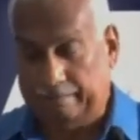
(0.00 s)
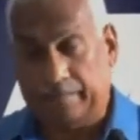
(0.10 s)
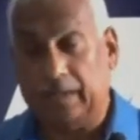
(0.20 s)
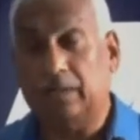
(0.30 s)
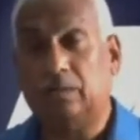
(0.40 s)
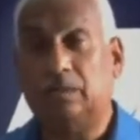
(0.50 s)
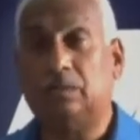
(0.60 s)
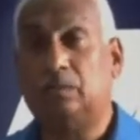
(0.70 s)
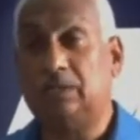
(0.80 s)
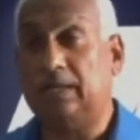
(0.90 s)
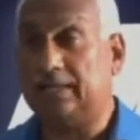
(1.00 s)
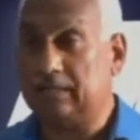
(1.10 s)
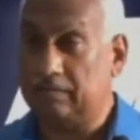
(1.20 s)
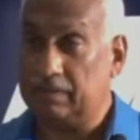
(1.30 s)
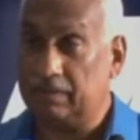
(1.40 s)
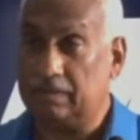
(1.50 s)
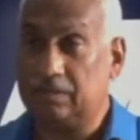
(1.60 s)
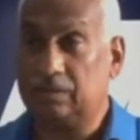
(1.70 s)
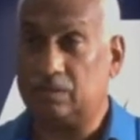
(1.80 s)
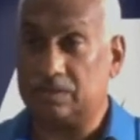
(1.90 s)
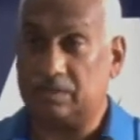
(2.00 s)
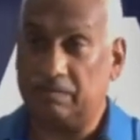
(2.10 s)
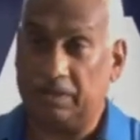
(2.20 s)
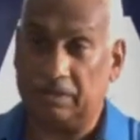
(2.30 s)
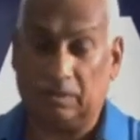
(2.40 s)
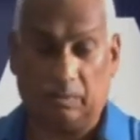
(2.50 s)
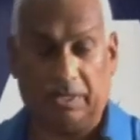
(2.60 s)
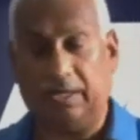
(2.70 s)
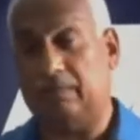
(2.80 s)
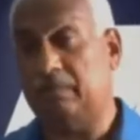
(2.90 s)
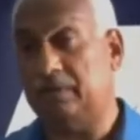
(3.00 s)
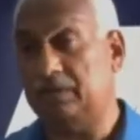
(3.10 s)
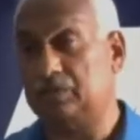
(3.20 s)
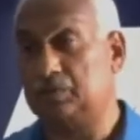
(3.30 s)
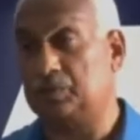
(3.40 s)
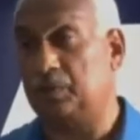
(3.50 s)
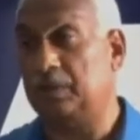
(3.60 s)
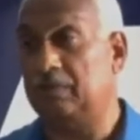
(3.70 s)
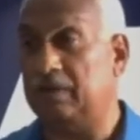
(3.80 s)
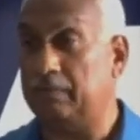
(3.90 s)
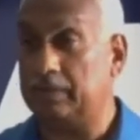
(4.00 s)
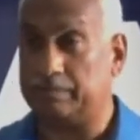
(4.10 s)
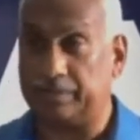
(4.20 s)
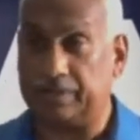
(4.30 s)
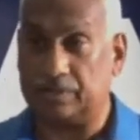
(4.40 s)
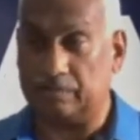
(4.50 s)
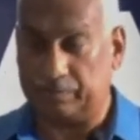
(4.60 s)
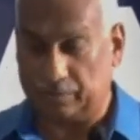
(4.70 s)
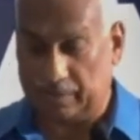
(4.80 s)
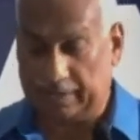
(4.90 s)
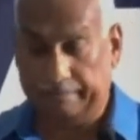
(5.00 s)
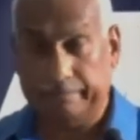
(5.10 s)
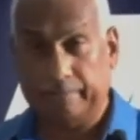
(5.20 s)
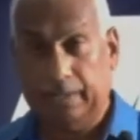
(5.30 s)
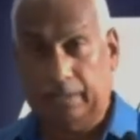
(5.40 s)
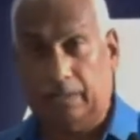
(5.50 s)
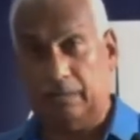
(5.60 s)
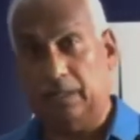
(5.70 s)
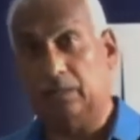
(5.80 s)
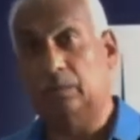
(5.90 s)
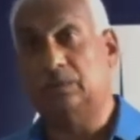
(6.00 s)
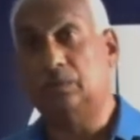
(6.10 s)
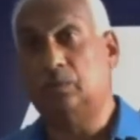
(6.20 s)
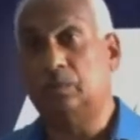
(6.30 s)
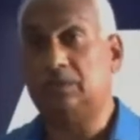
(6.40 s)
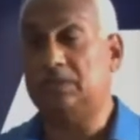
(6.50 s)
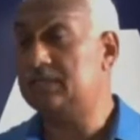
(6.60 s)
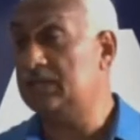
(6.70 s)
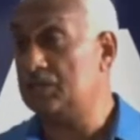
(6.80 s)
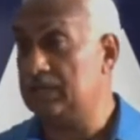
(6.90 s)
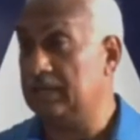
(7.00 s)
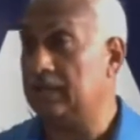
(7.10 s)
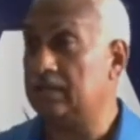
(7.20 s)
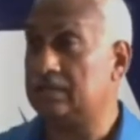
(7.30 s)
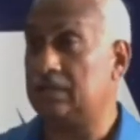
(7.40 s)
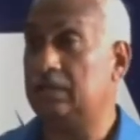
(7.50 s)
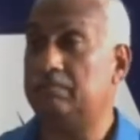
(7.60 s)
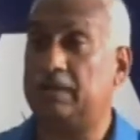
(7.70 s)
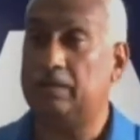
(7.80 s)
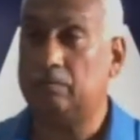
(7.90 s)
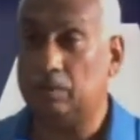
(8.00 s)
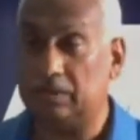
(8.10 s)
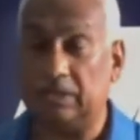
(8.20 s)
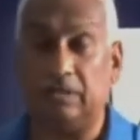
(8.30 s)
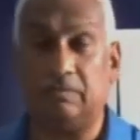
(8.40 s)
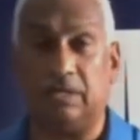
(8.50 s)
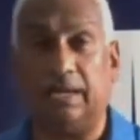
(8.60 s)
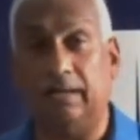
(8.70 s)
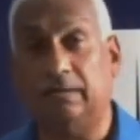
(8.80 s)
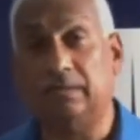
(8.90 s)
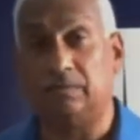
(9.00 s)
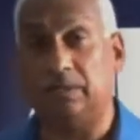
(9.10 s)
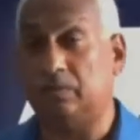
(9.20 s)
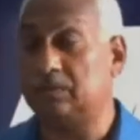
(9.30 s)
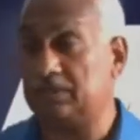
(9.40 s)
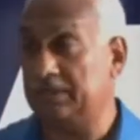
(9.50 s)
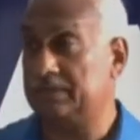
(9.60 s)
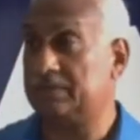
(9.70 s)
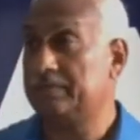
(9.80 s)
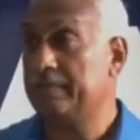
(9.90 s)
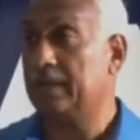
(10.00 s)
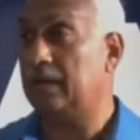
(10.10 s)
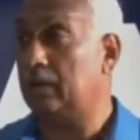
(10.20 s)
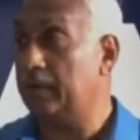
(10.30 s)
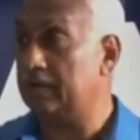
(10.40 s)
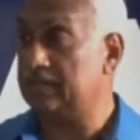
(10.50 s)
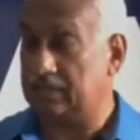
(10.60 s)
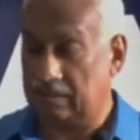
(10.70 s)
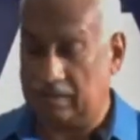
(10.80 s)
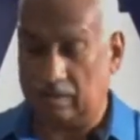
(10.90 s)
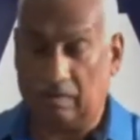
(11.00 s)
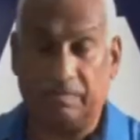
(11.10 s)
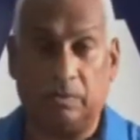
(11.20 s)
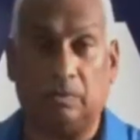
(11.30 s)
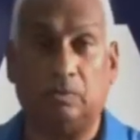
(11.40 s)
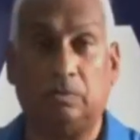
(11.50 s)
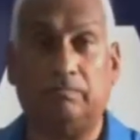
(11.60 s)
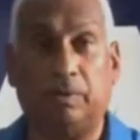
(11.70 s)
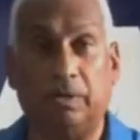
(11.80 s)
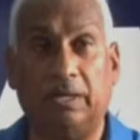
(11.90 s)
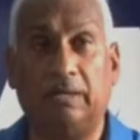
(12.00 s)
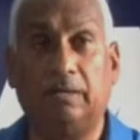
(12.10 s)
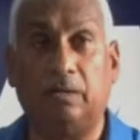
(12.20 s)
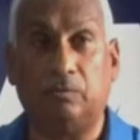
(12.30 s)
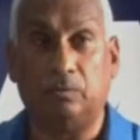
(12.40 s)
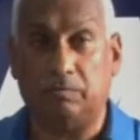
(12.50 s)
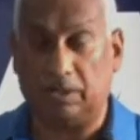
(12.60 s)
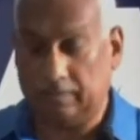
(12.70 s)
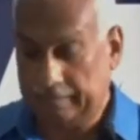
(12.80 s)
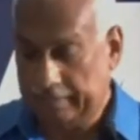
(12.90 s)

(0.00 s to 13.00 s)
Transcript: then they're going to go to Latin America, to Costa Rica, where they have a very strong environmental protection program. They're going to go to the Seychelles and the Maldives and islands where those things are well taken care of. They're going to go to Bonaire and Aruba,